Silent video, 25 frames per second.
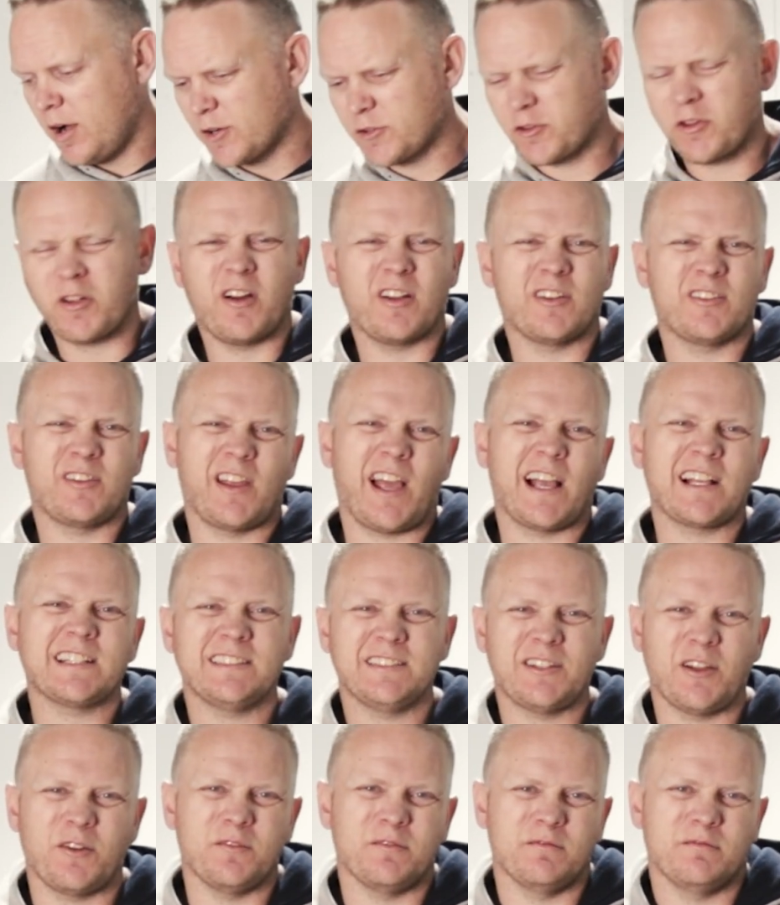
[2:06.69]
I
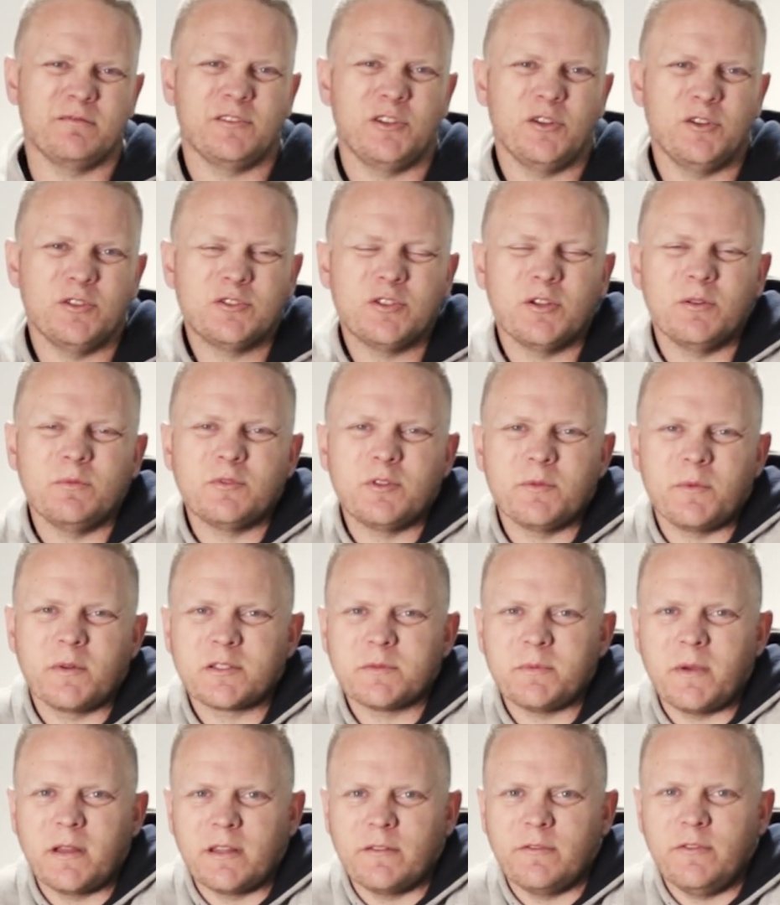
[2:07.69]
actually don't YouTube too much
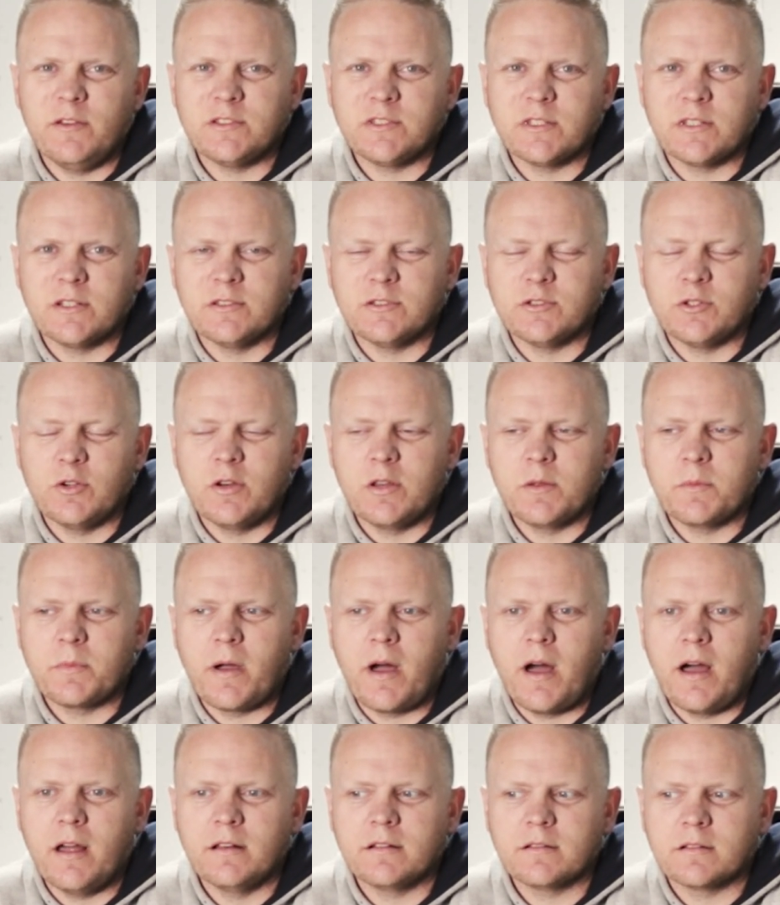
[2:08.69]
about the fishing and shooting
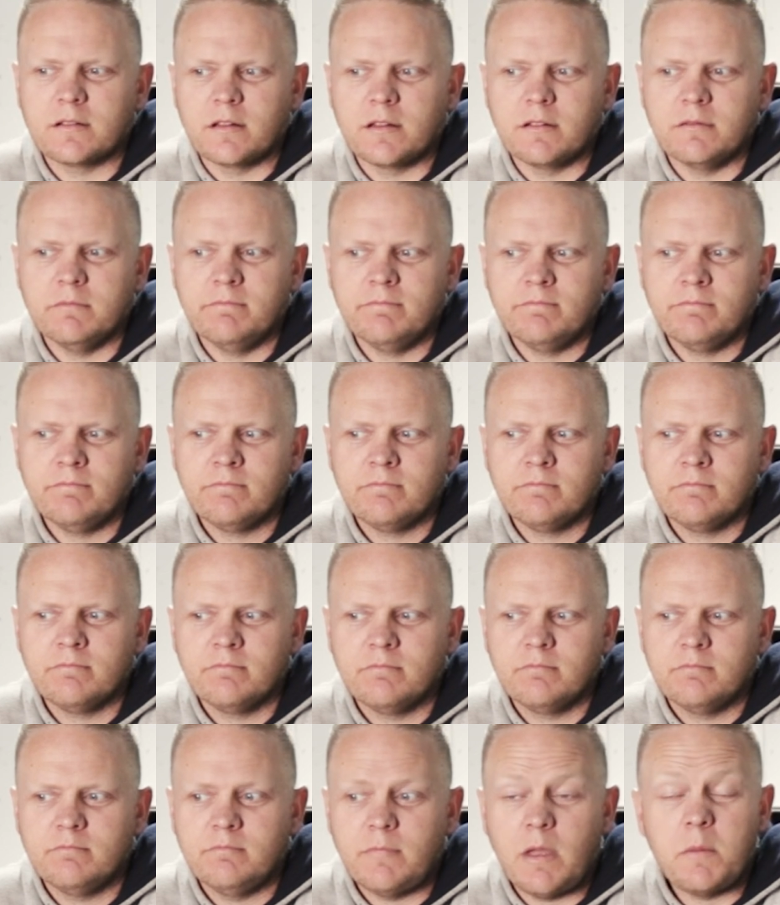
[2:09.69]
part.
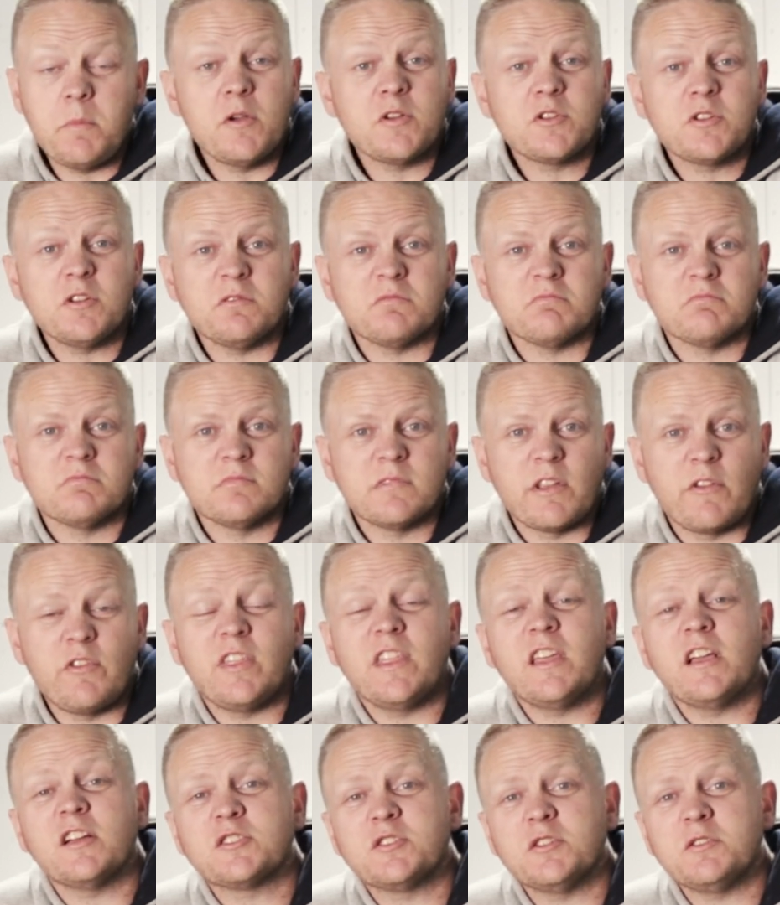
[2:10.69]
Maybe I should. If you
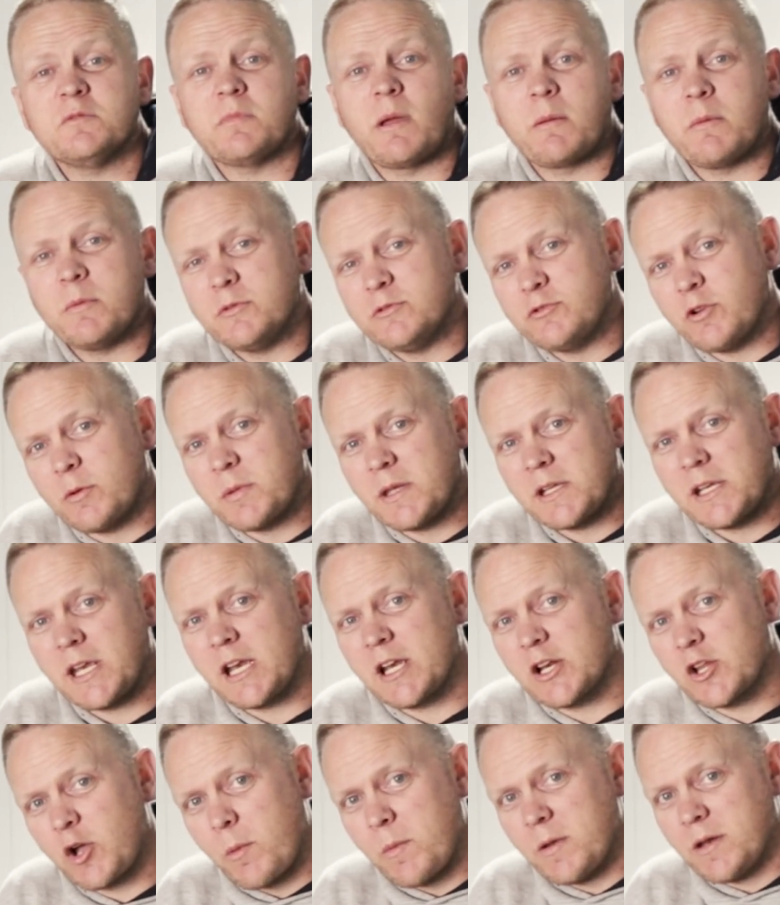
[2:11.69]
think I should, maybe drop it down
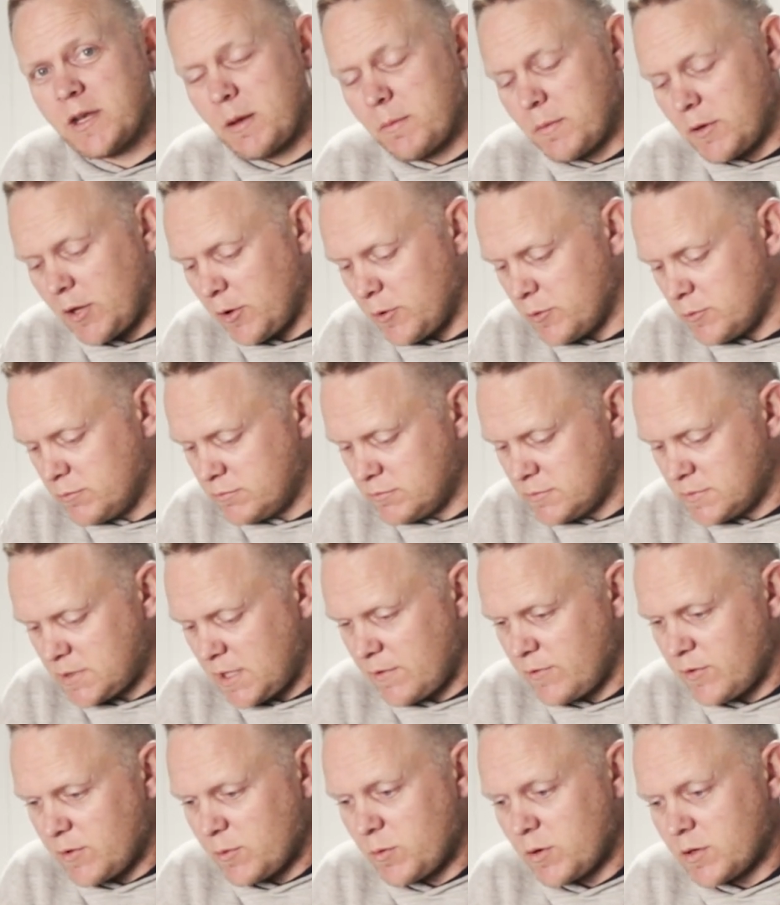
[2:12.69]
in the comment down below. See
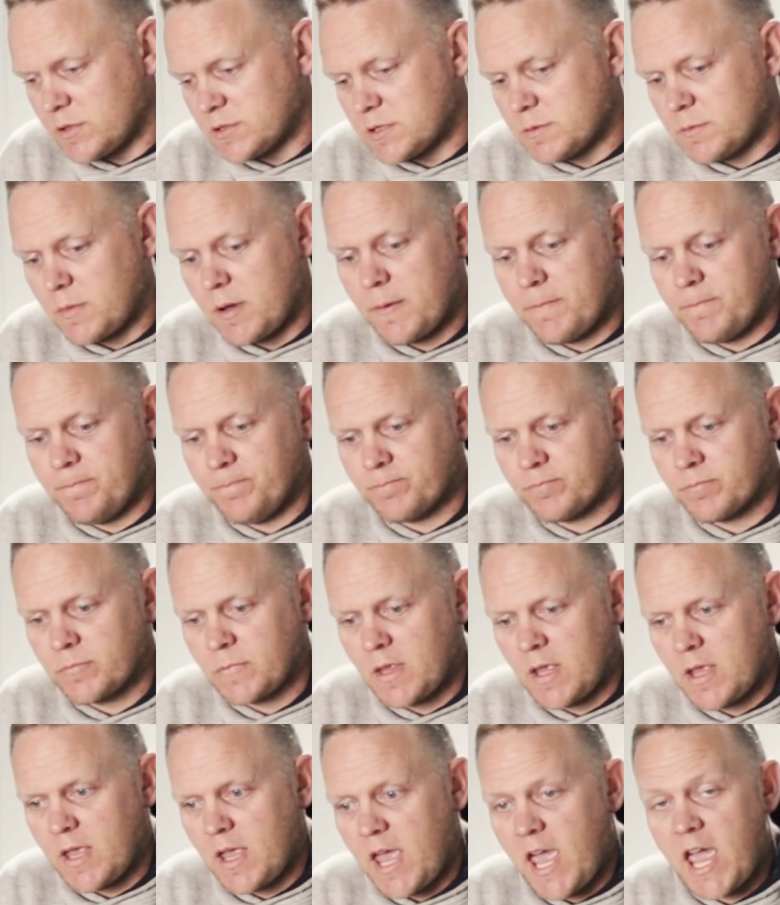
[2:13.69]
if you want some
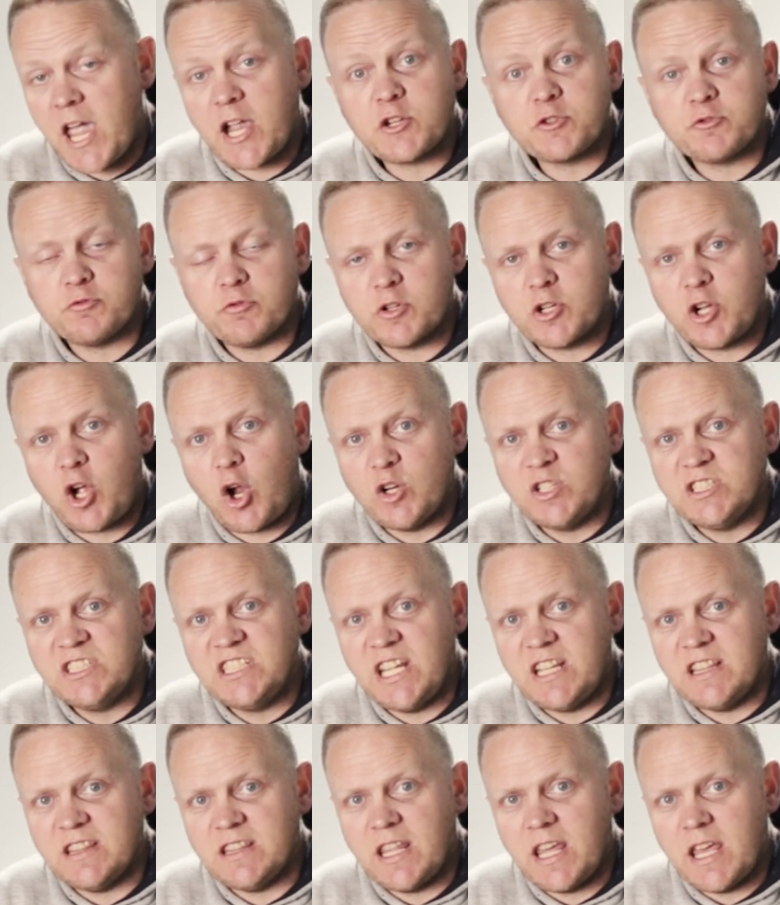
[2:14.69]
extra
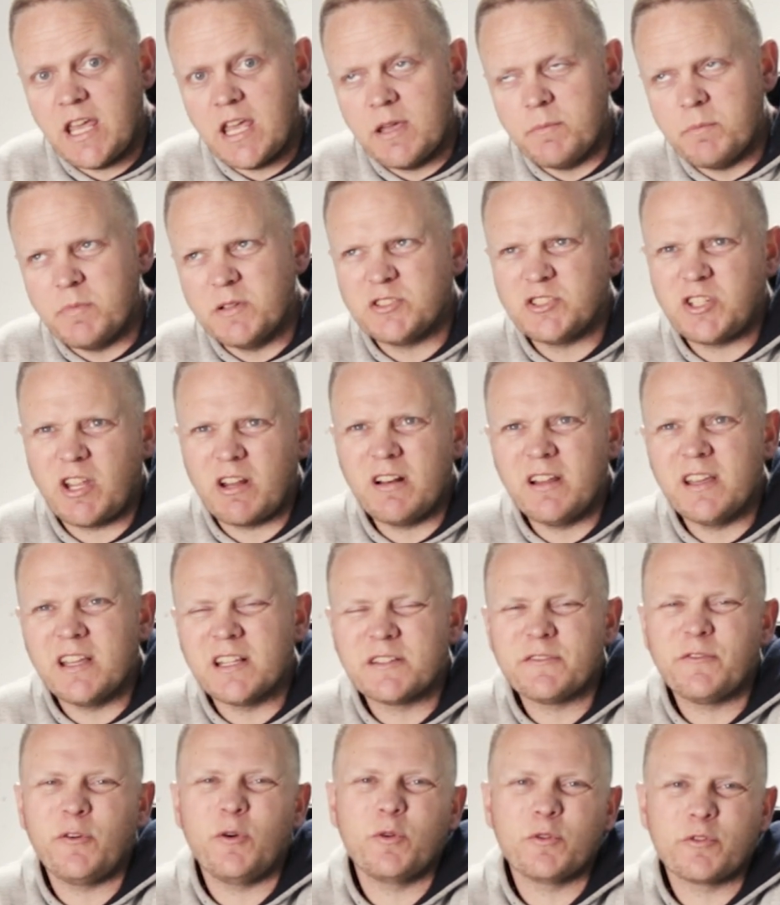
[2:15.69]
content there. But generally
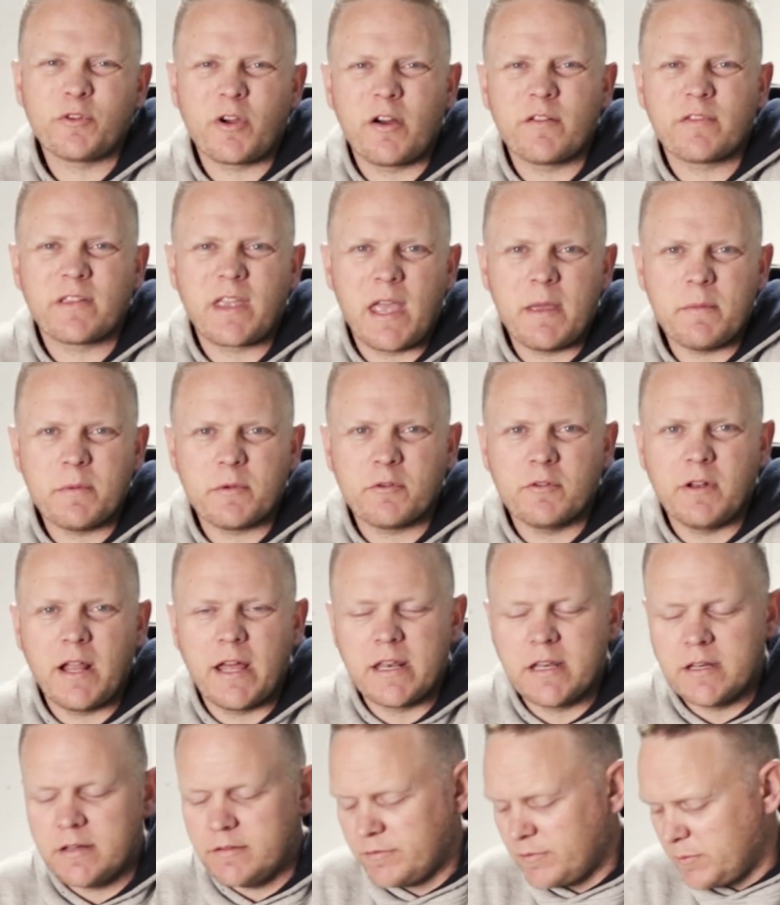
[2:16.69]
it's full drive camping
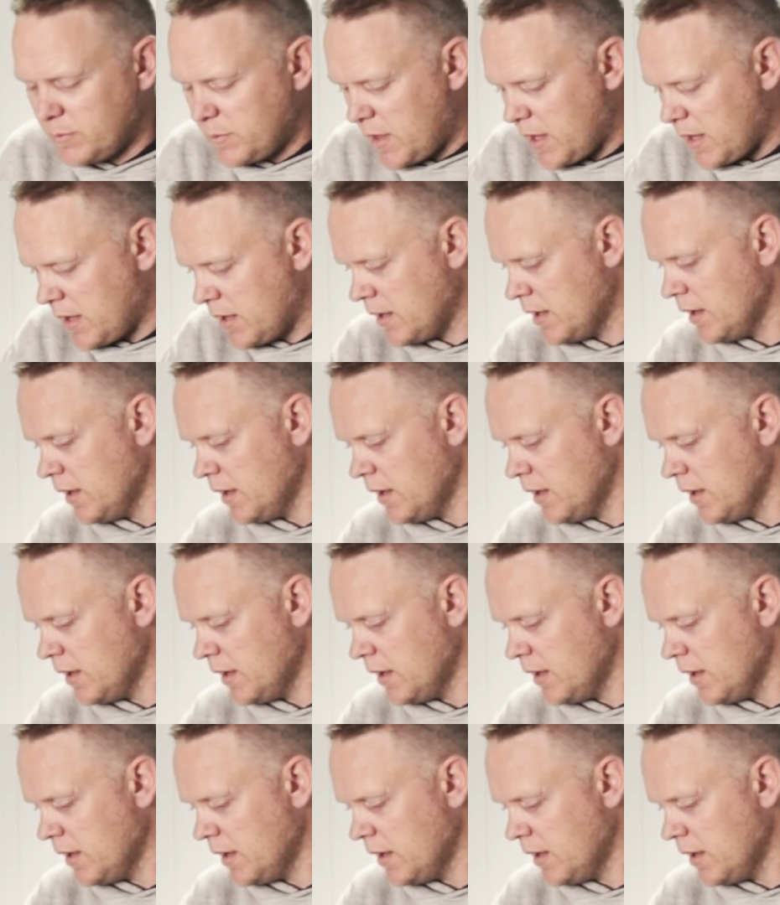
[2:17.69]
related from there.